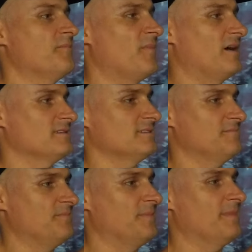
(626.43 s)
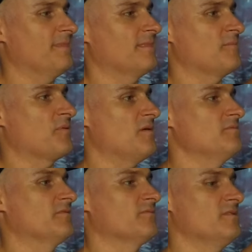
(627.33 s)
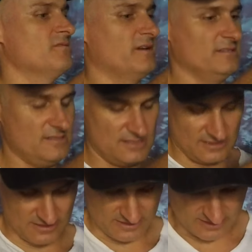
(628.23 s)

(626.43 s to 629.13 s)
but the problem with reel guns,